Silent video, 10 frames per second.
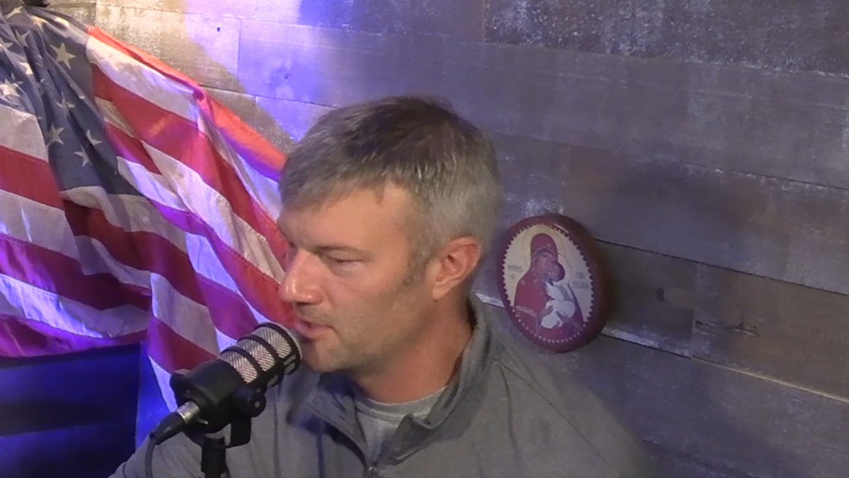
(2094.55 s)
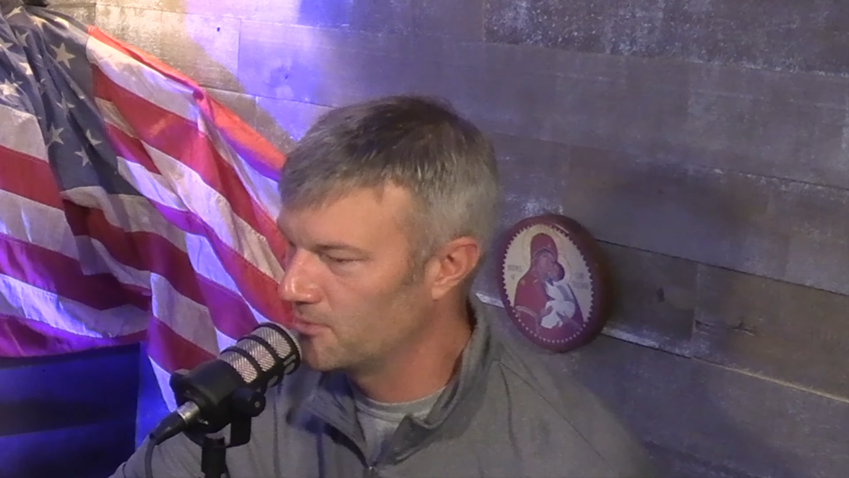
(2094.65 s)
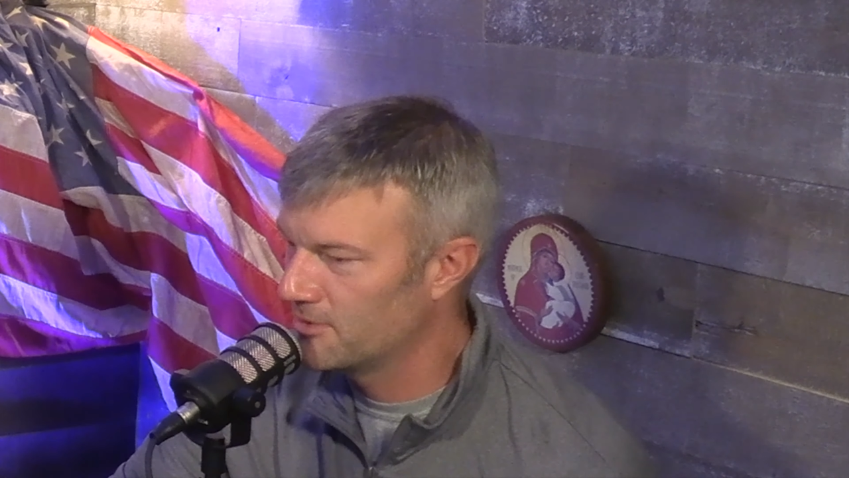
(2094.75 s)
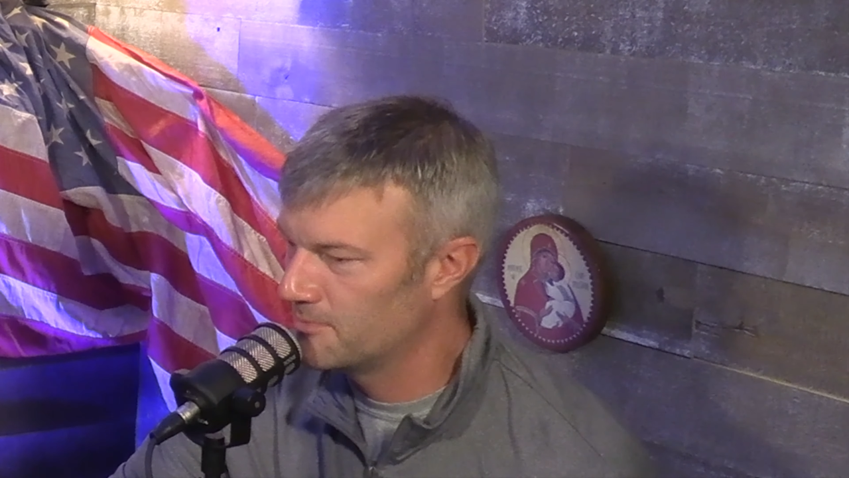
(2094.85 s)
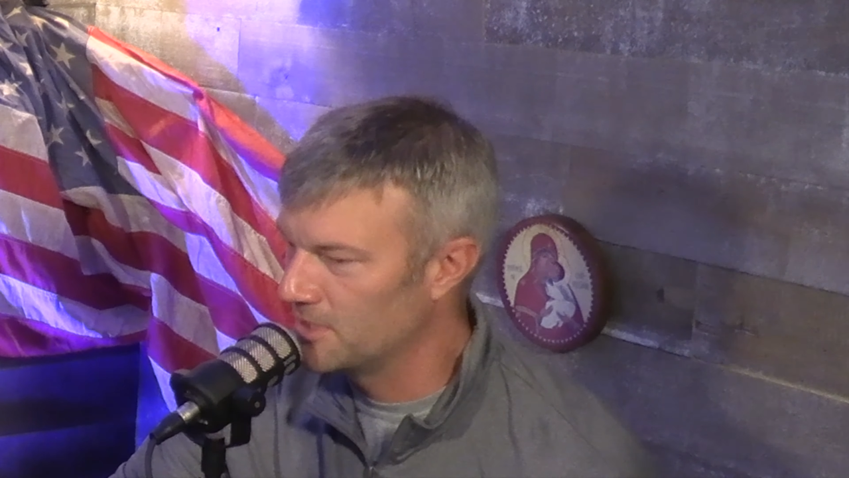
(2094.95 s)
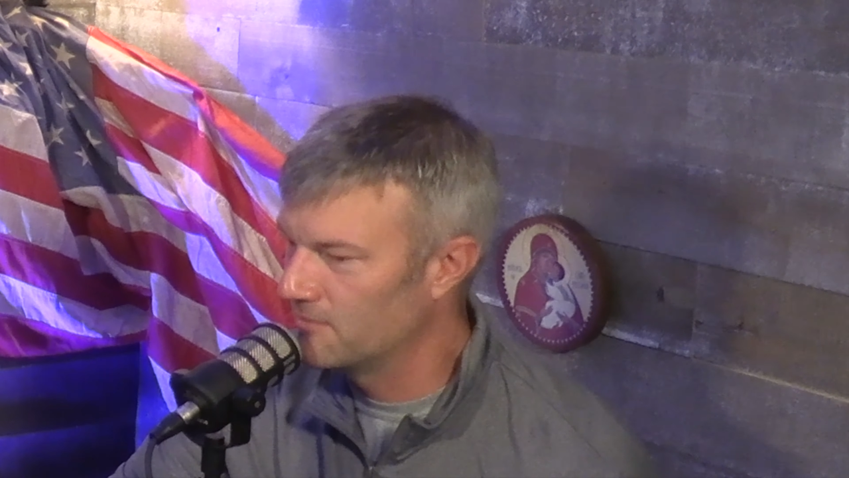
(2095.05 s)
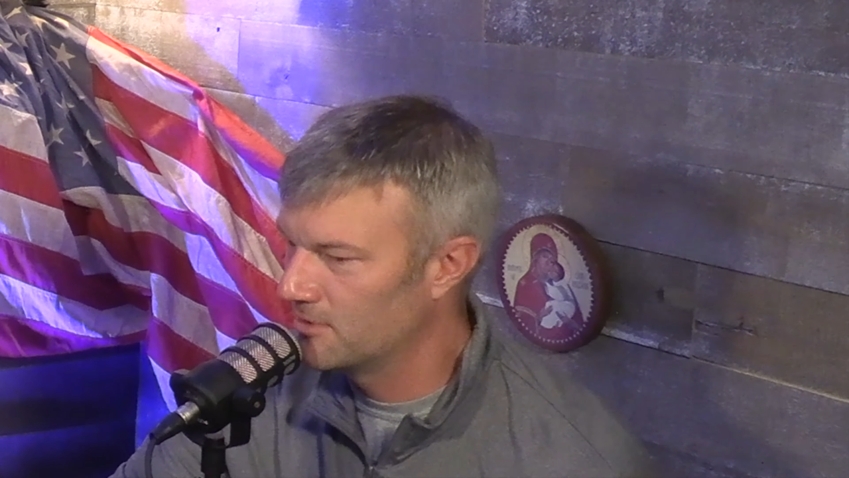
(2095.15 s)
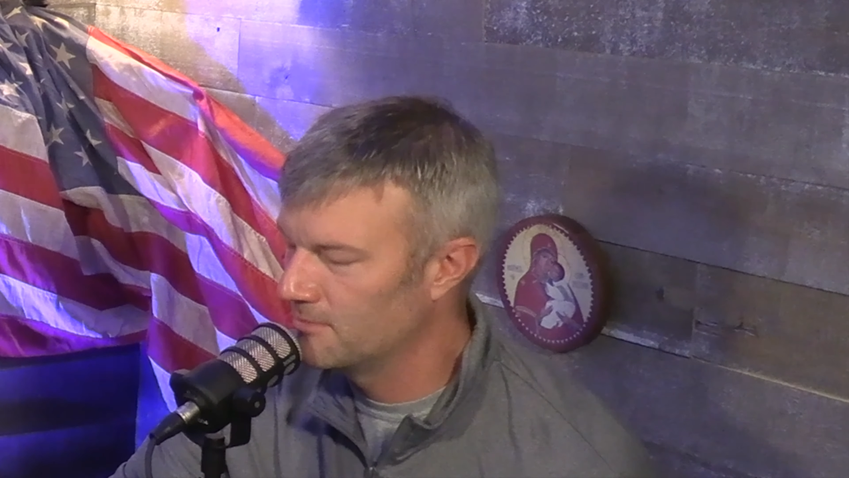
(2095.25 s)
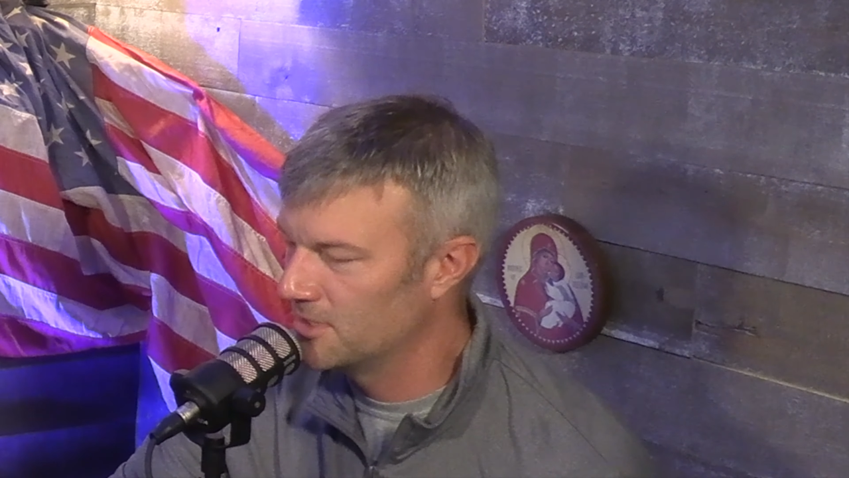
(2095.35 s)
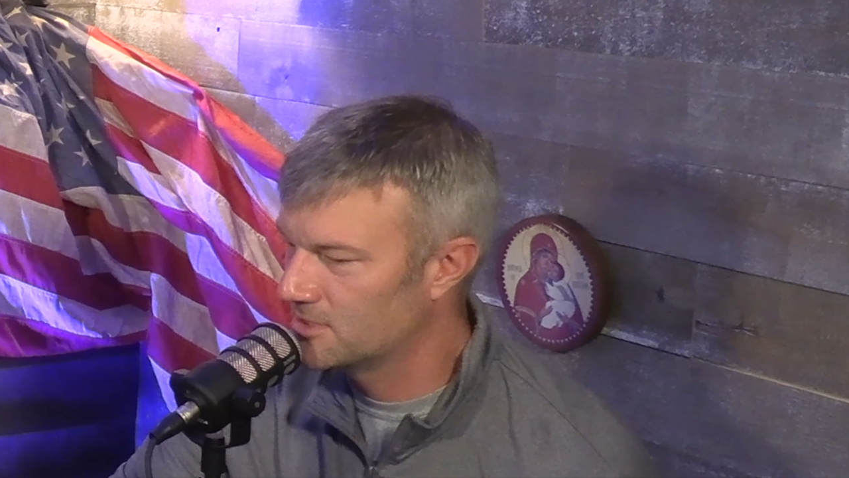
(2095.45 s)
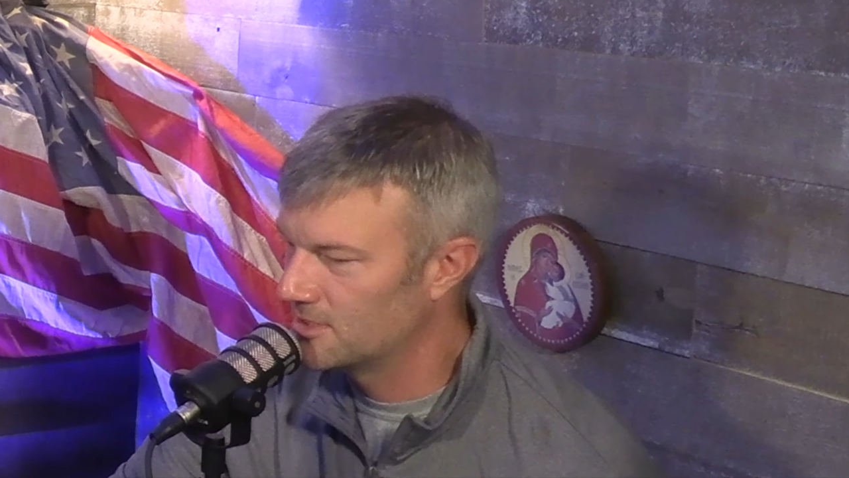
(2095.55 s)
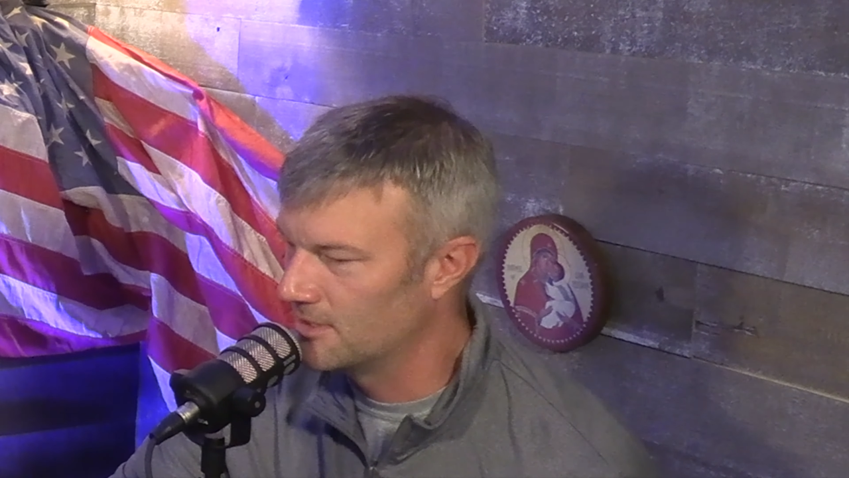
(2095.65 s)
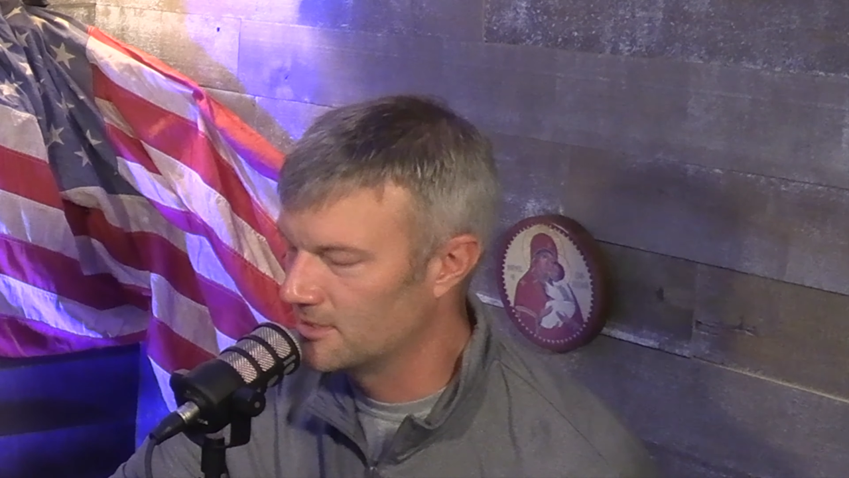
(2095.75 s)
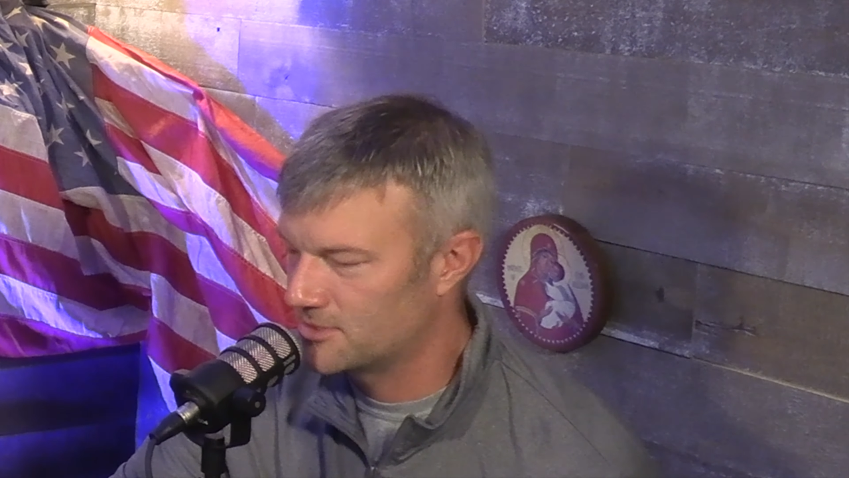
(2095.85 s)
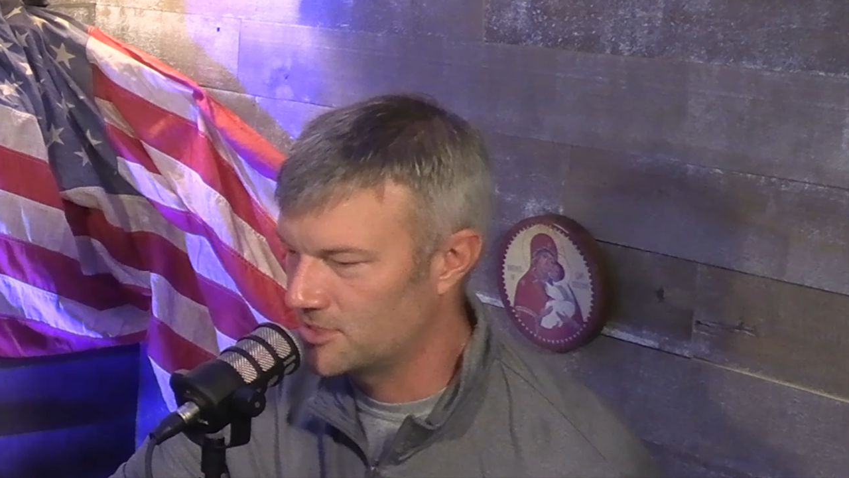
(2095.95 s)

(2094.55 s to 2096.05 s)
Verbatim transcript: be with me even in the midst of this.